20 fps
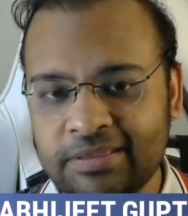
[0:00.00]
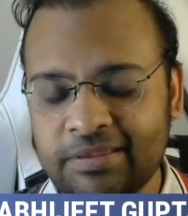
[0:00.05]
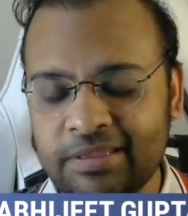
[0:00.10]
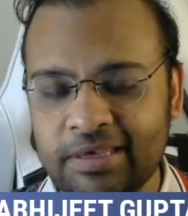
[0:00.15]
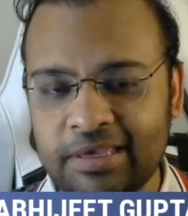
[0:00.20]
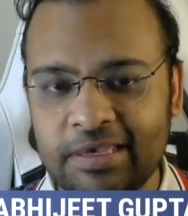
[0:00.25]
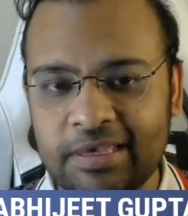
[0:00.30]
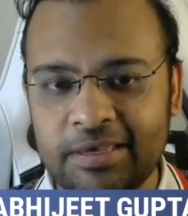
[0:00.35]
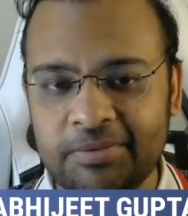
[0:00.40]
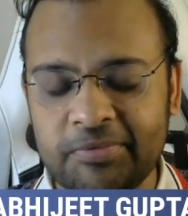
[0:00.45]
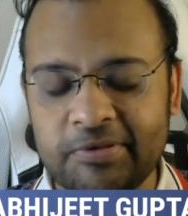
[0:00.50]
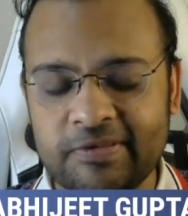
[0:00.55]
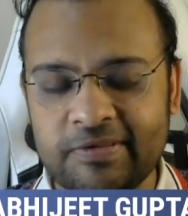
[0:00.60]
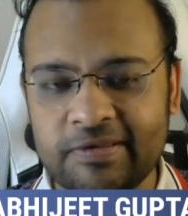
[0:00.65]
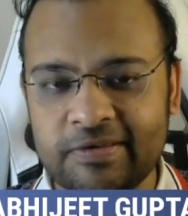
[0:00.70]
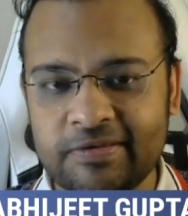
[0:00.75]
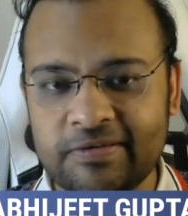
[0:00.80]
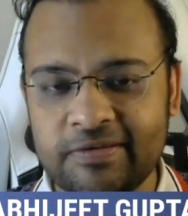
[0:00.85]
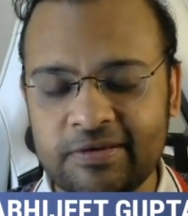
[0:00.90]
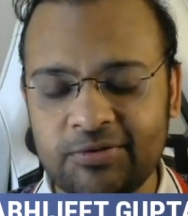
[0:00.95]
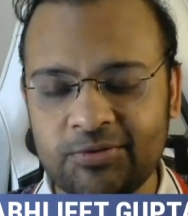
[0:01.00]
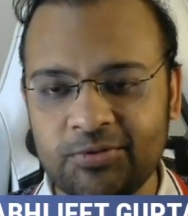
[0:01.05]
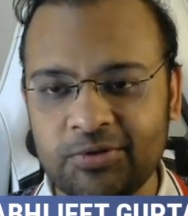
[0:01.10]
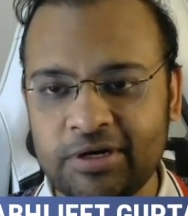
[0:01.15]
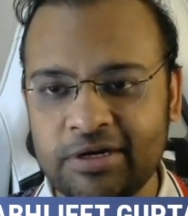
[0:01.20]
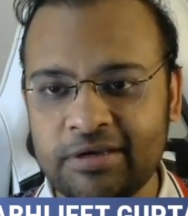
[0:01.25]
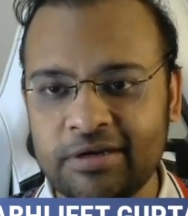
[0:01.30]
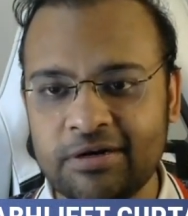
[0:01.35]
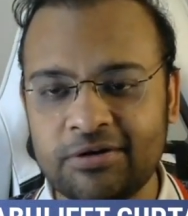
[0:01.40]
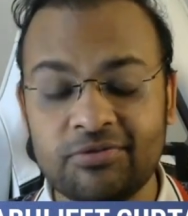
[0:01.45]
The game is just
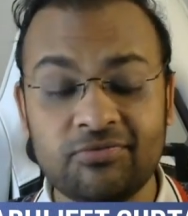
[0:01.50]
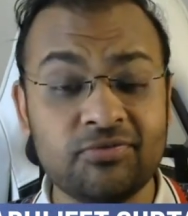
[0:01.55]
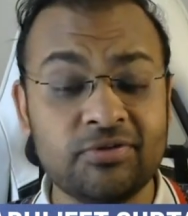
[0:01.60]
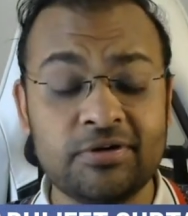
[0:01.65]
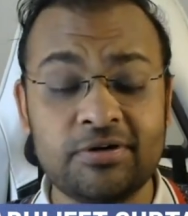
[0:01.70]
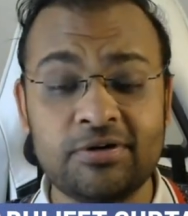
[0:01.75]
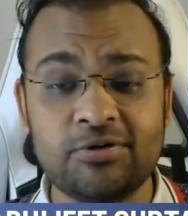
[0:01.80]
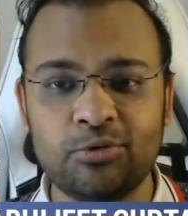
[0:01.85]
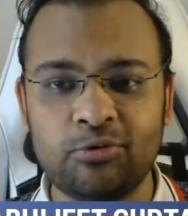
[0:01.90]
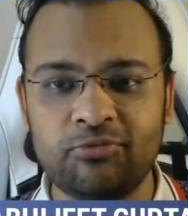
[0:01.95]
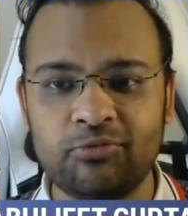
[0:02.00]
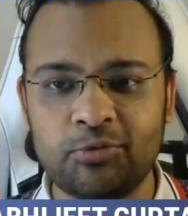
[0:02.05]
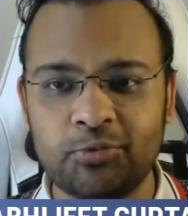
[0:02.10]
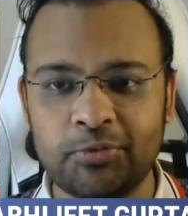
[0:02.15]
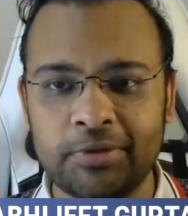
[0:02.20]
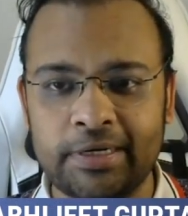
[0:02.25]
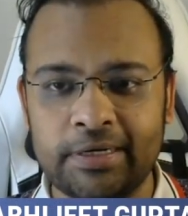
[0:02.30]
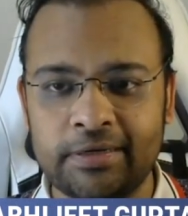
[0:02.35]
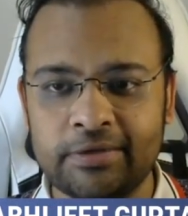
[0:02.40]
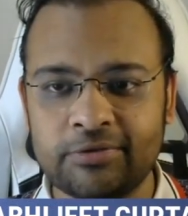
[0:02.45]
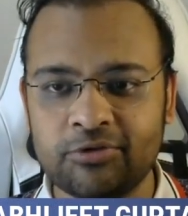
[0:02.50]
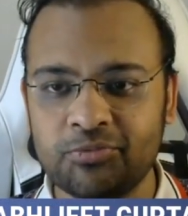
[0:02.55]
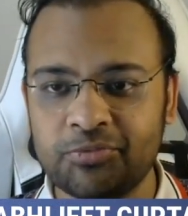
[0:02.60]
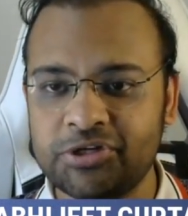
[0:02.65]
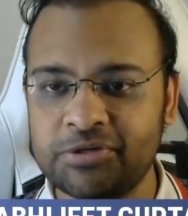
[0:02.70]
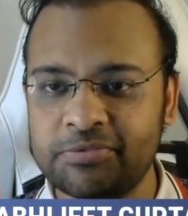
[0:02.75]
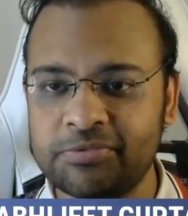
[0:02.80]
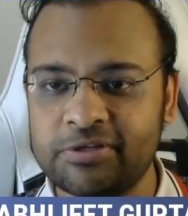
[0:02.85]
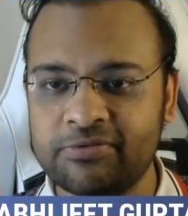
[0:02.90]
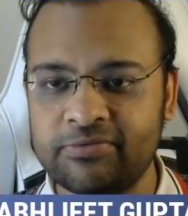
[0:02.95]
getting out of control for white. So
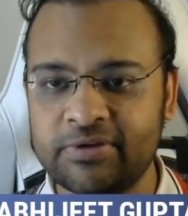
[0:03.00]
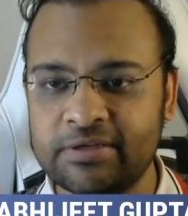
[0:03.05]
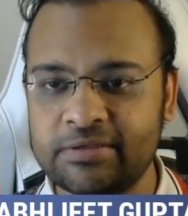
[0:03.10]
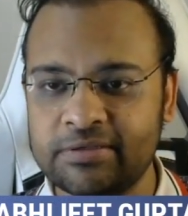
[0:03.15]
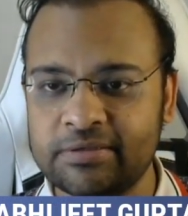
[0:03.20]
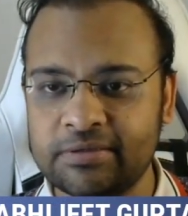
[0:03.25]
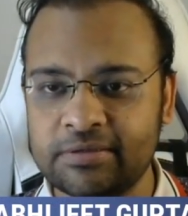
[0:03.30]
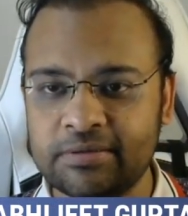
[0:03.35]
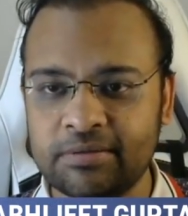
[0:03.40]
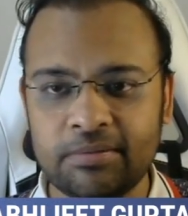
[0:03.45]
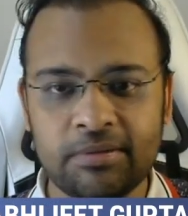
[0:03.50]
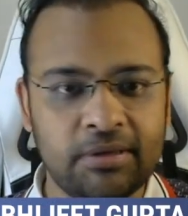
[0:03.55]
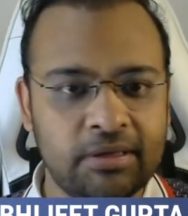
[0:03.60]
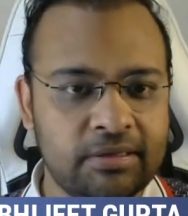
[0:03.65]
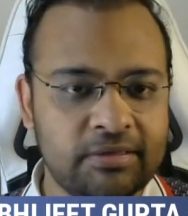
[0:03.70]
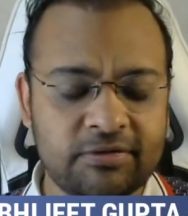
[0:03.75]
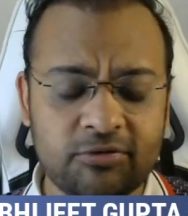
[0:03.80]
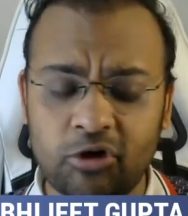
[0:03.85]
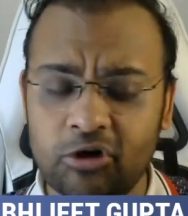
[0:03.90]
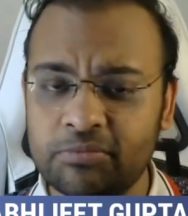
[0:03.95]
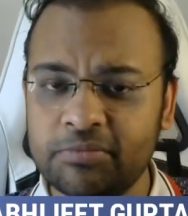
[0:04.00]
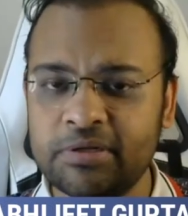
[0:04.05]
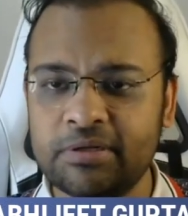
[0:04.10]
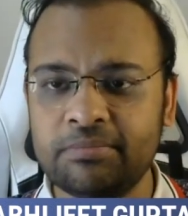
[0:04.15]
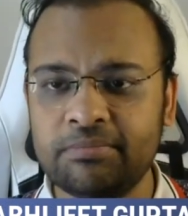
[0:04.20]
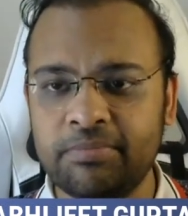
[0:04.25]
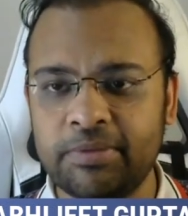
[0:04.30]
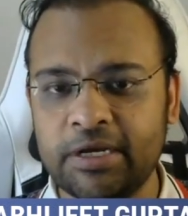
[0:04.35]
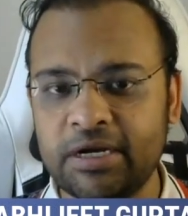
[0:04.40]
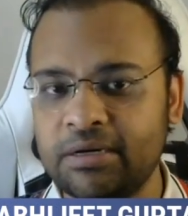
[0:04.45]
bishop g5 is it's all
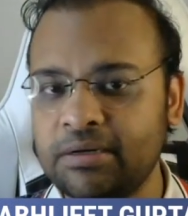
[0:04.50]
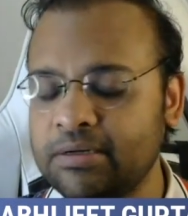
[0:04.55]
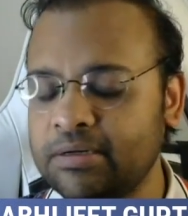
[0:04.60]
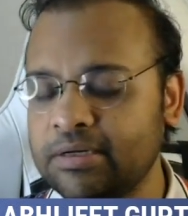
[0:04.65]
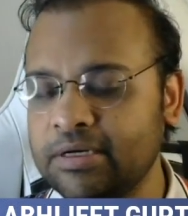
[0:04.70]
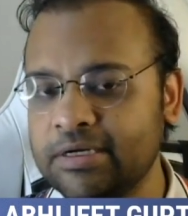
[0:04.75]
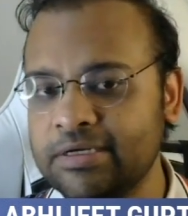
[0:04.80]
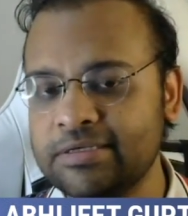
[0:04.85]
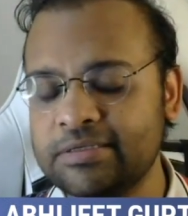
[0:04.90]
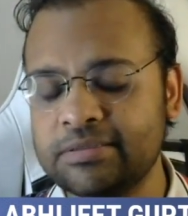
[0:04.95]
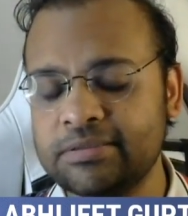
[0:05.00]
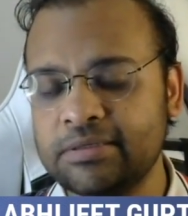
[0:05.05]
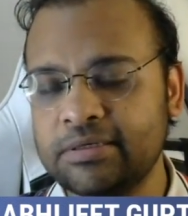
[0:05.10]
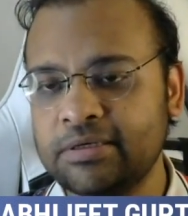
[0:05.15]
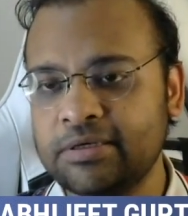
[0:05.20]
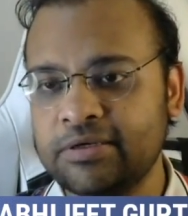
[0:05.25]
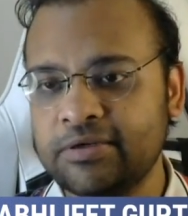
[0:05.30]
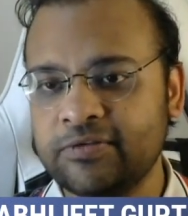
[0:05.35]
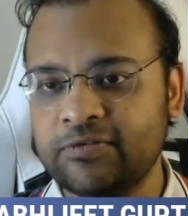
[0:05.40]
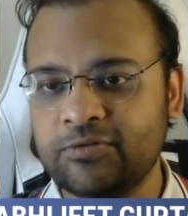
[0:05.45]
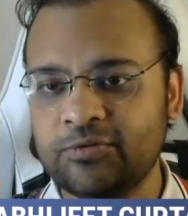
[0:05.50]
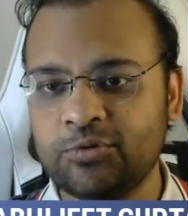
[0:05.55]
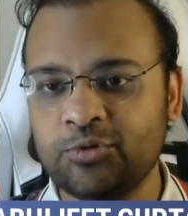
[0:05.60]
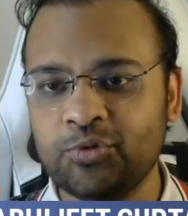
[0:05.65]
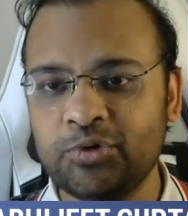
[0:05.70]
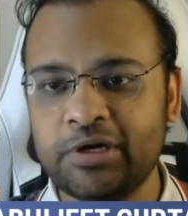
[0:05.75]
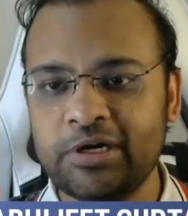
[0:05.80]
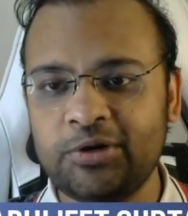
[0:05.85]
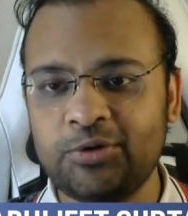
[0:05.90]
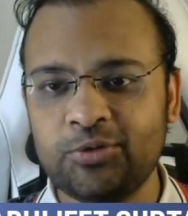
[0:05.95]
been played twice, so
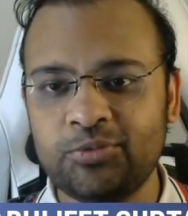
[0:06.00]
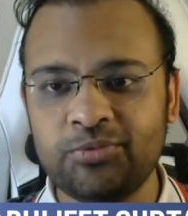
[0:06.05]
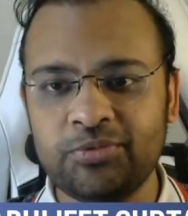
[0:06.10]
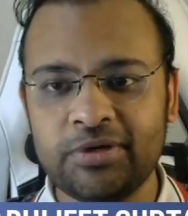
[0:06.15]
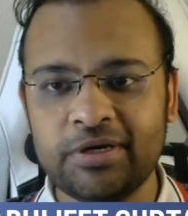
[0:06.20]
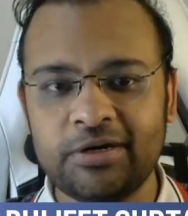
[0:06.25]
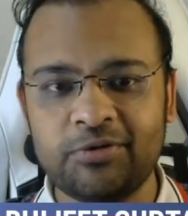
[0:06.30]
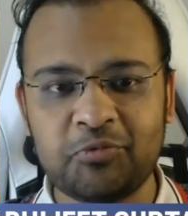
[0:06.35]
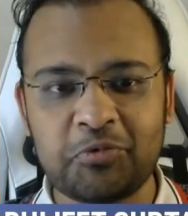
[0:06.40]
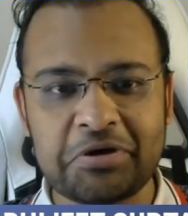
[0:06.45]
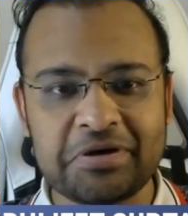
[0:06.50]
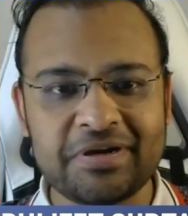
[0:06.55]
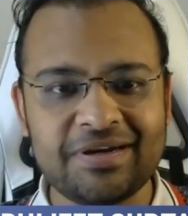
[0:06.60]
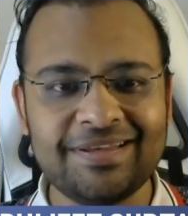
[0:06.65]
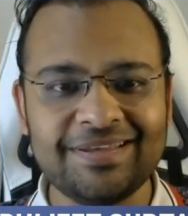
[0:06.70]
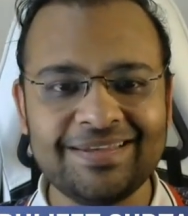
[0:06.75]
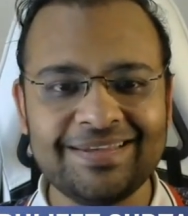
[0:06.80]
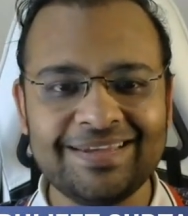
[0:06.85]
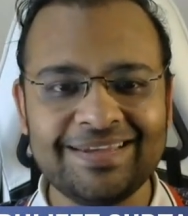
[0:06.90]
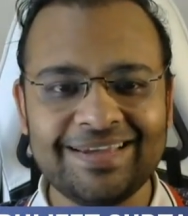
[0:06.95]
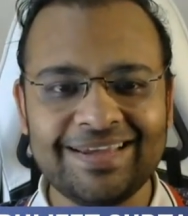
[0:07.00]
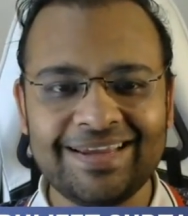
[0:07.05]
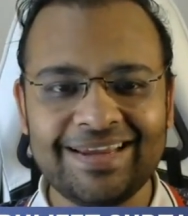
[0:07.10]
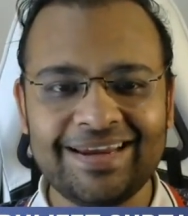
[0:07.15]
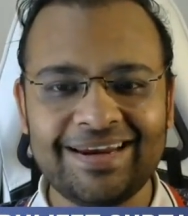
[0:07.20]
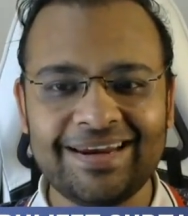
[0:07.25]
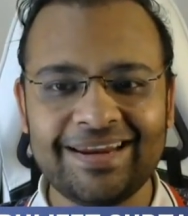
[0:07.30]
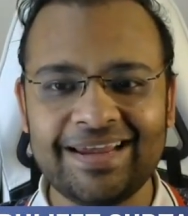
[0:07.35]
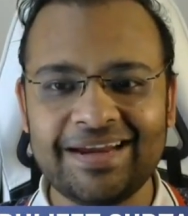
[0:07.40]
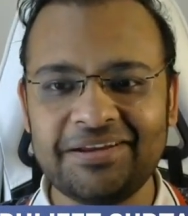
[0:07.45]
no need to get worried.
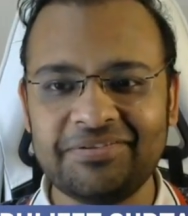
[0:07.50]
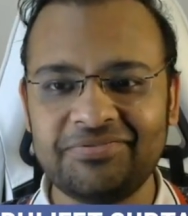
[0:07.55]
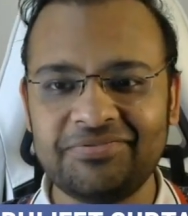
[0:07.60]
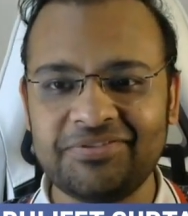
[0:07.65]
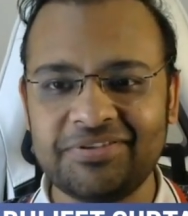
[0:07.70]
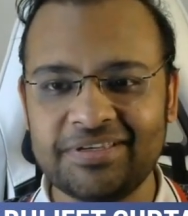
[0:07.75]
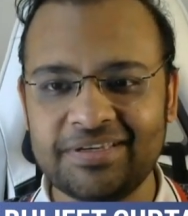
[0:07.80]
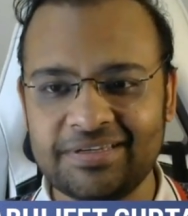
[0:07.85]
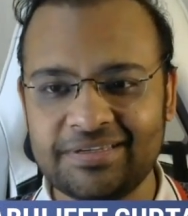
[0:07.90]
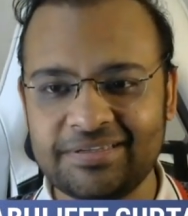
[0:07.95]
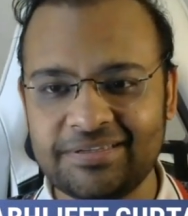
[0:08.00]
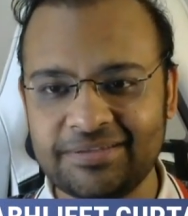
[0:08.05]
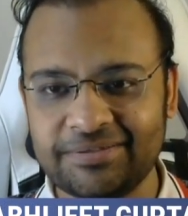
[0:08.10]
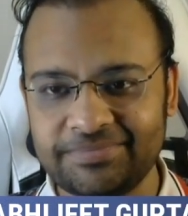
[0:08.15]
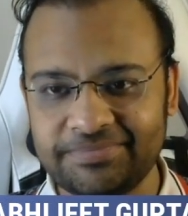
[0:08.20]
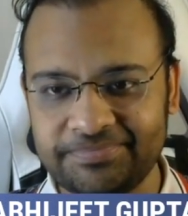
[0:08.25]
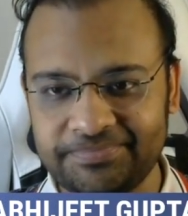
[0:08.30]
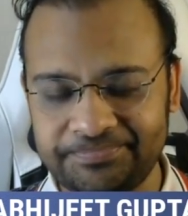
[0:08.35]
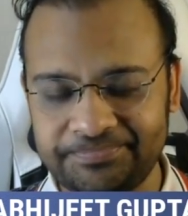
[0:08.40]
Knight f6,